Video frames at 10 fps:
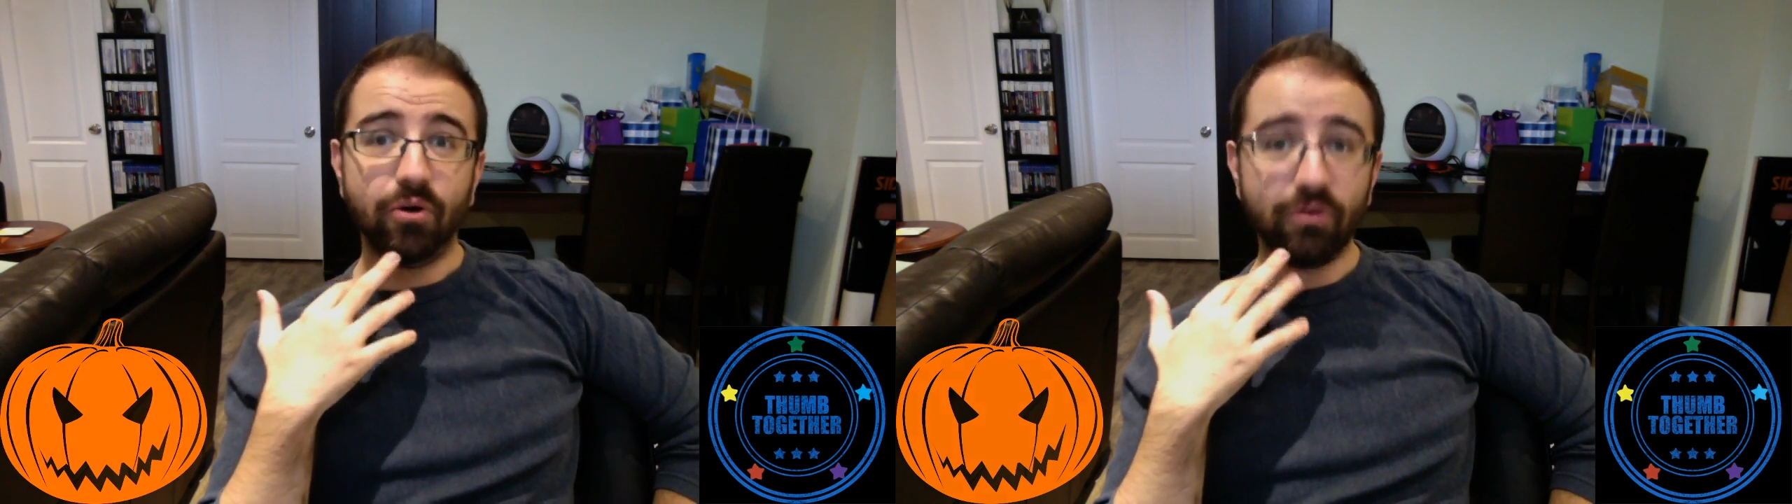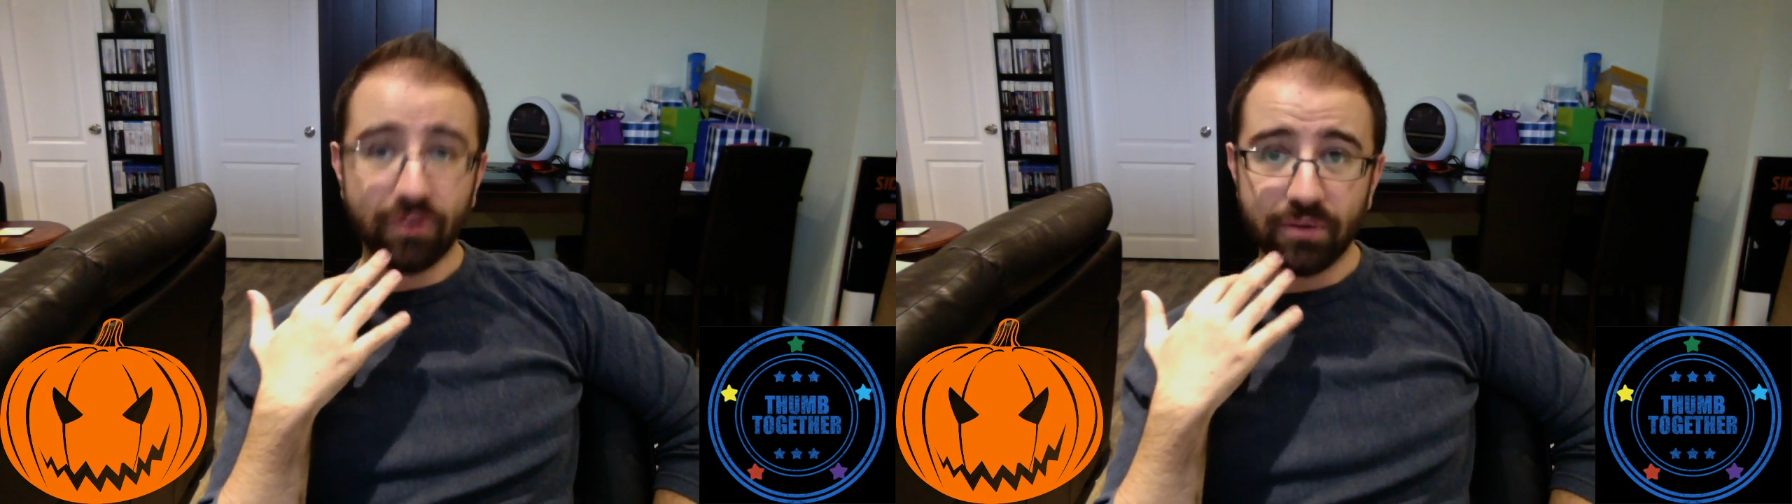
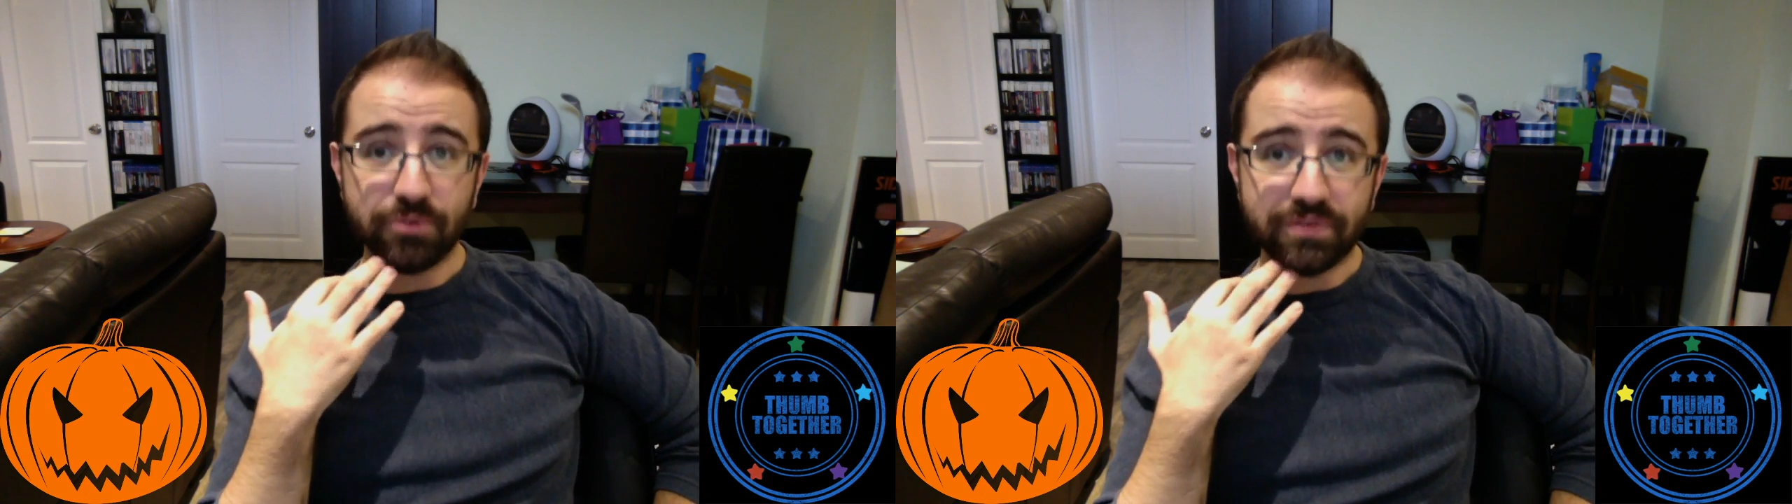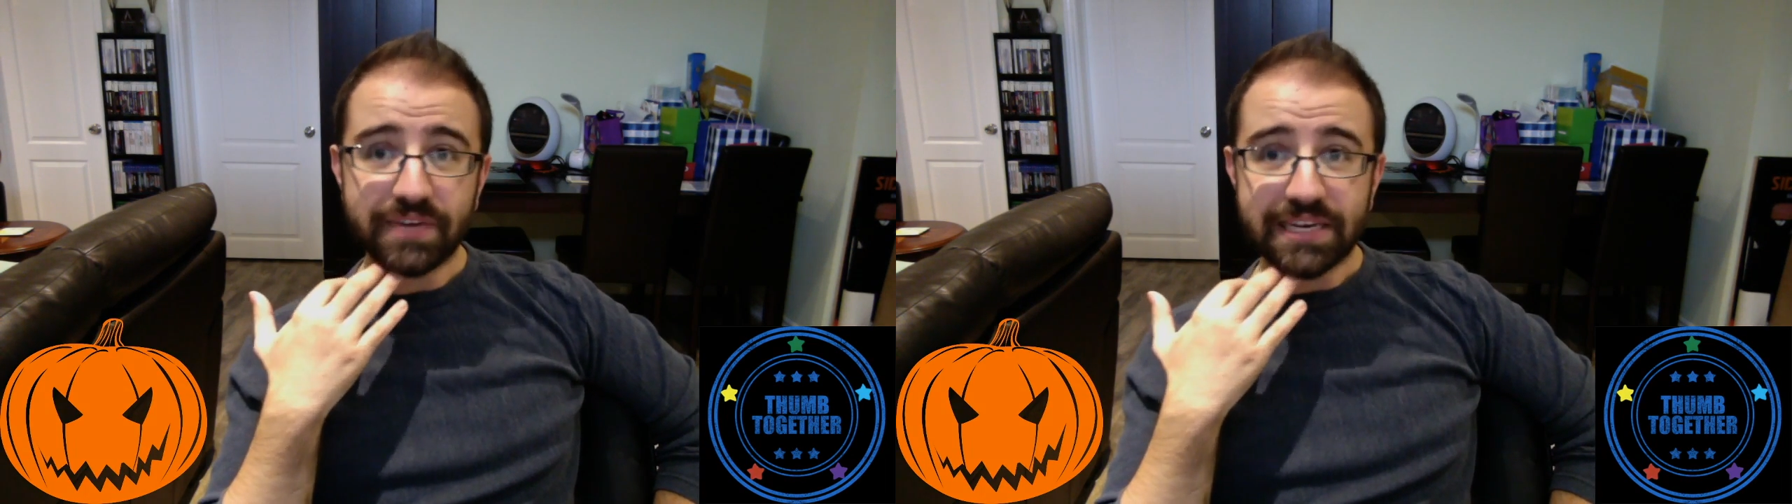horror
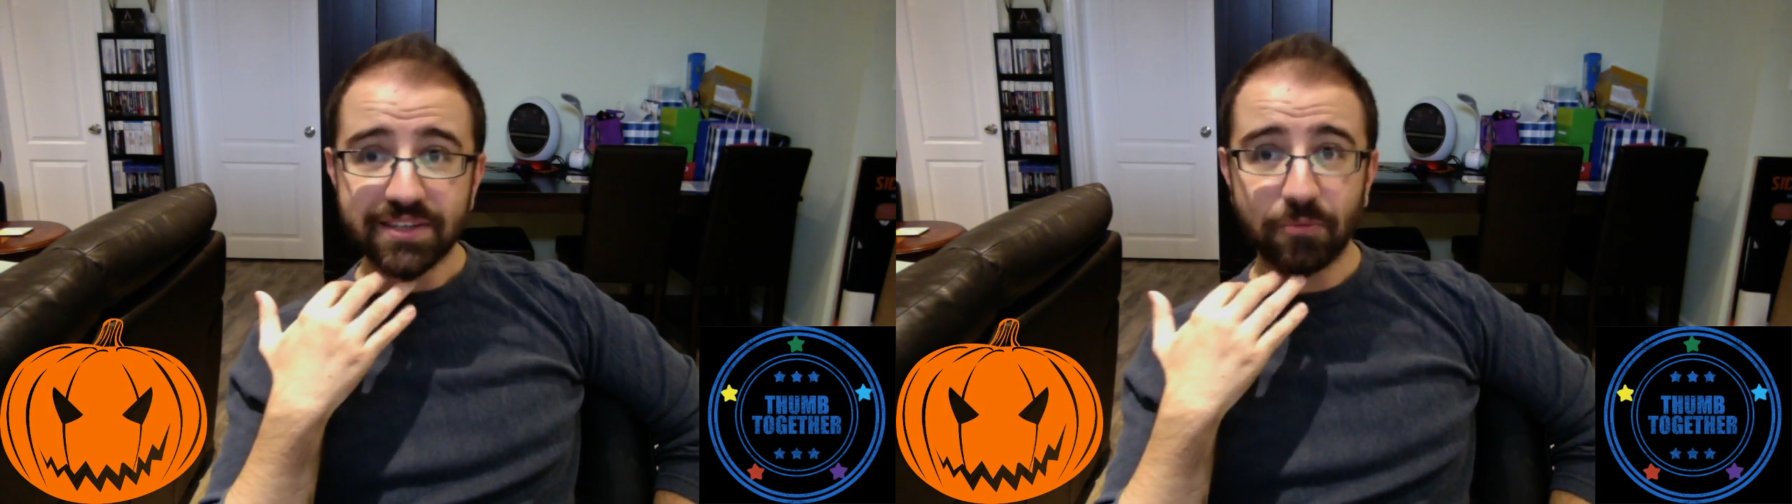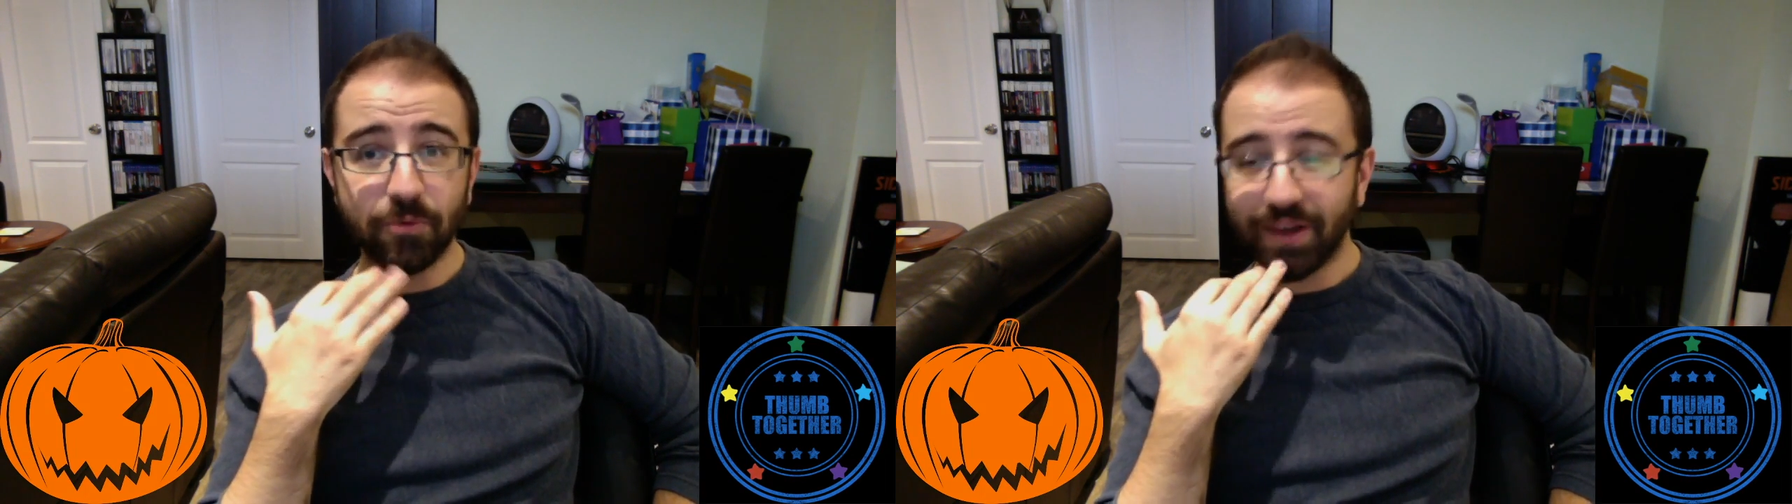
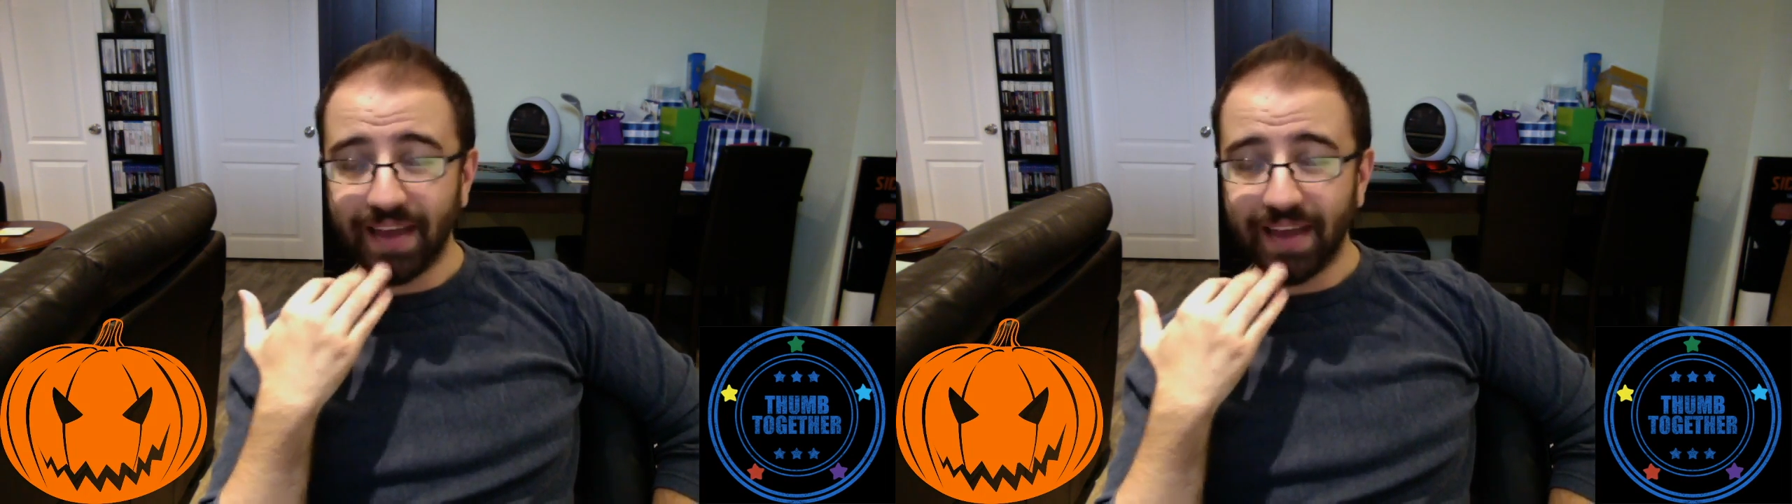movies were